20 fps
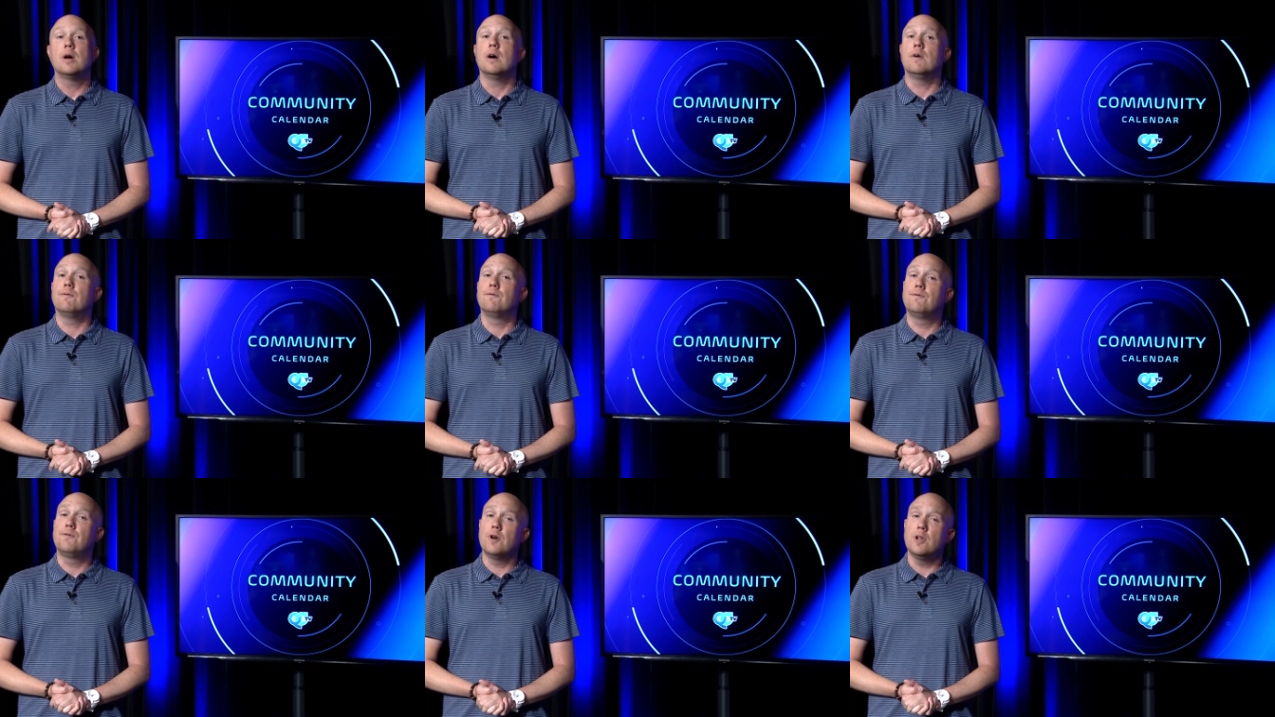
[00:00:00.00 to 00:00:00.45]
A
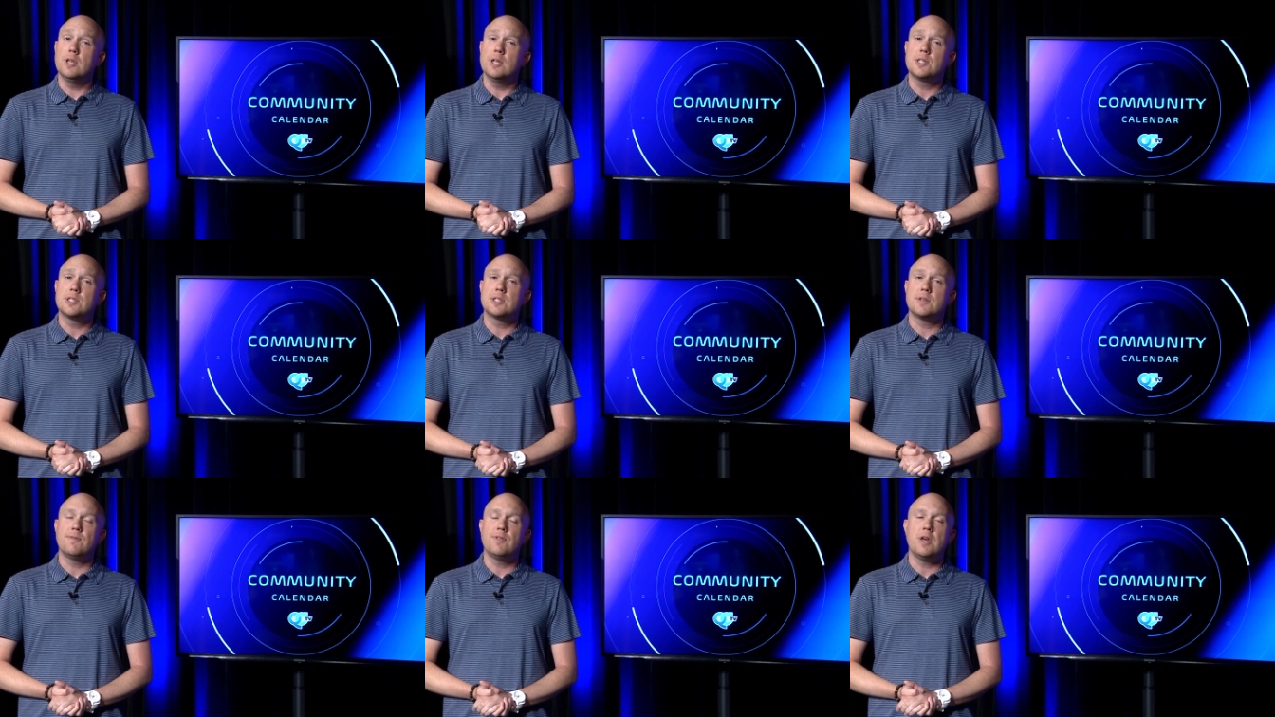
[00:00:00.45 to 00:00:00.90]
full
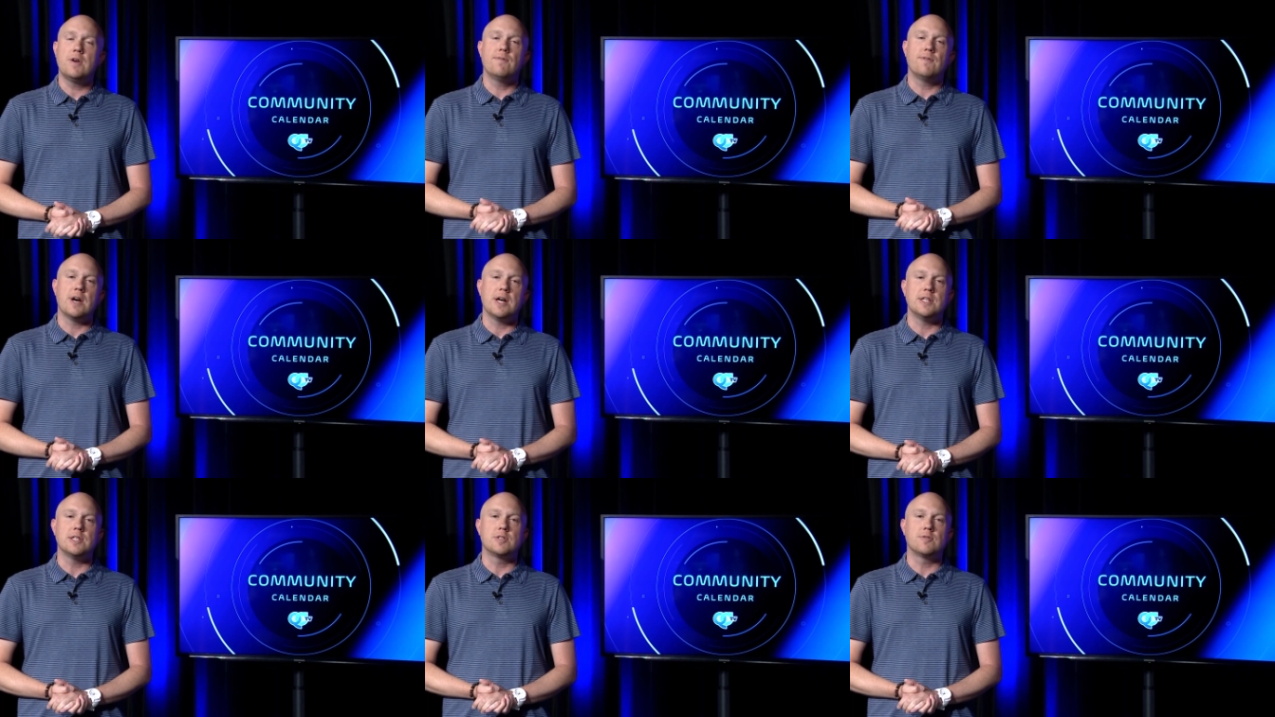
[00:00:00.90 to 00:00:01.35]
list of the
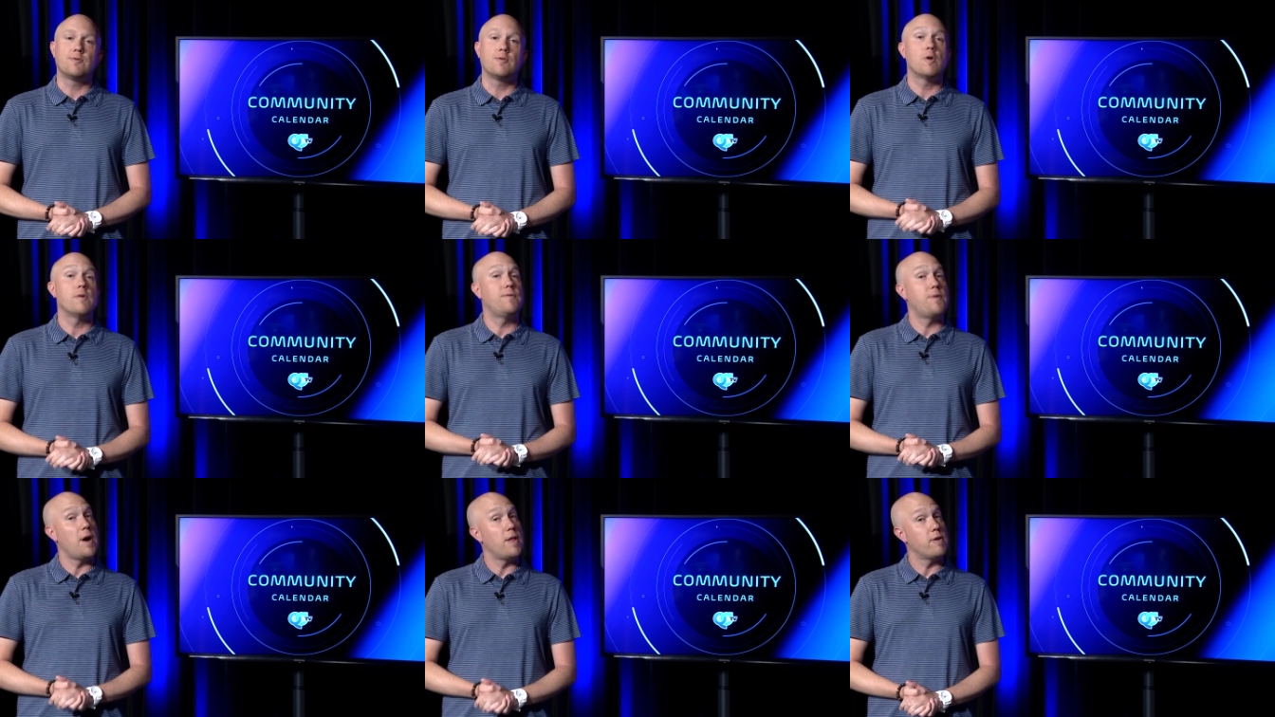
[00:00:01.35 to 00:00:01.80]
events
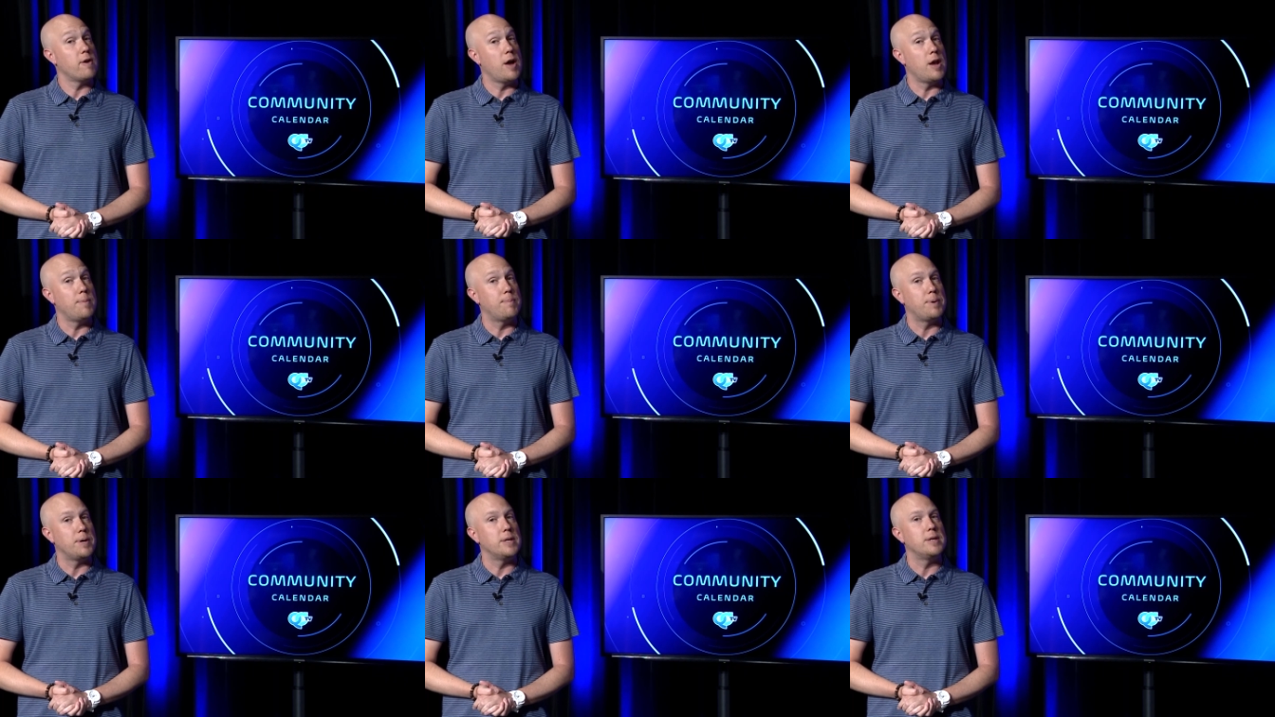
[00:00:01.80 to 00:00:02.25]
for Father
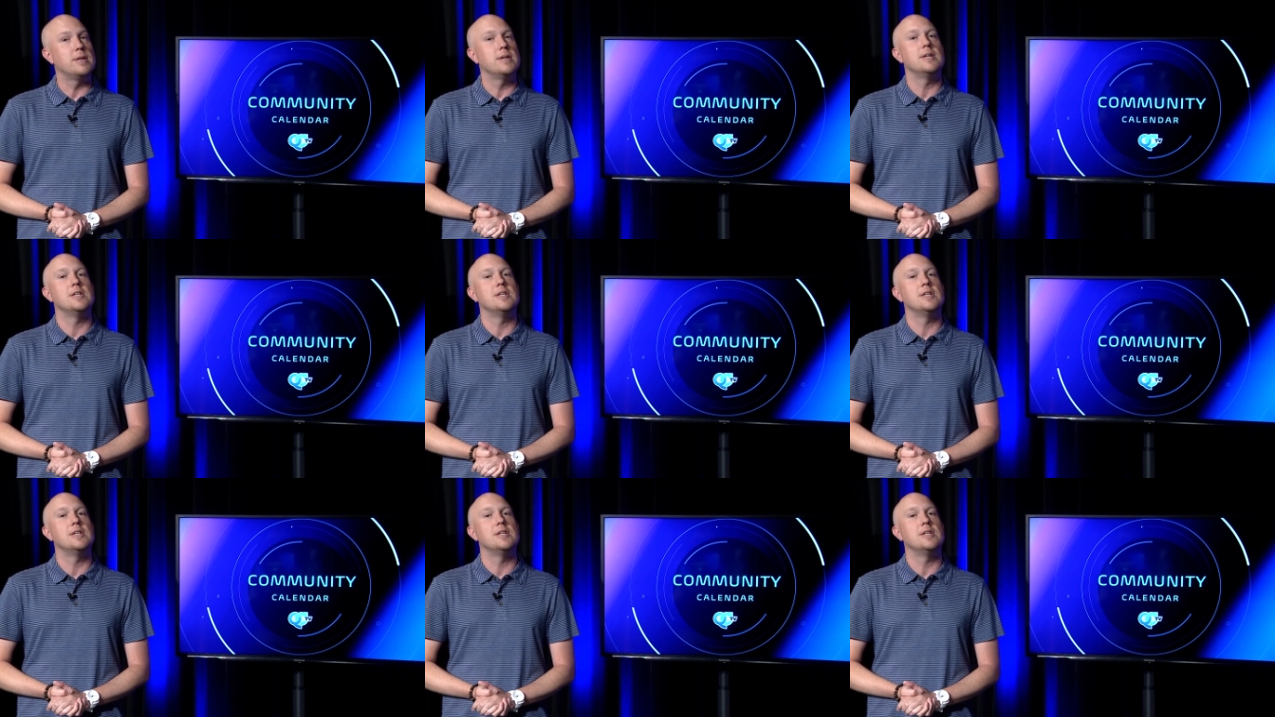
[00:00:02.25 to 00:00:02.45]
Hennepin